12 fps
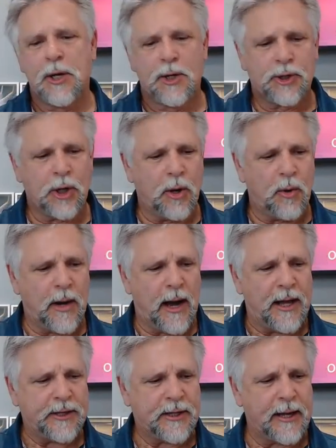So
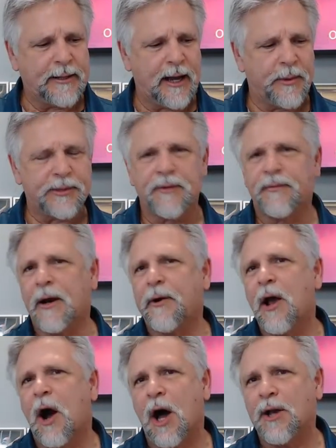uh, Sunday was a
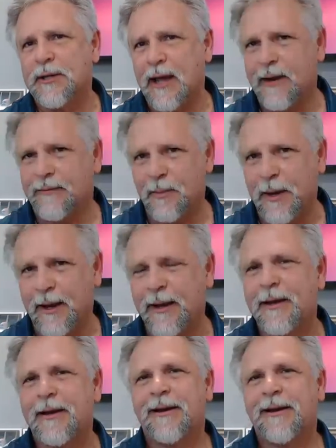very odd day for me,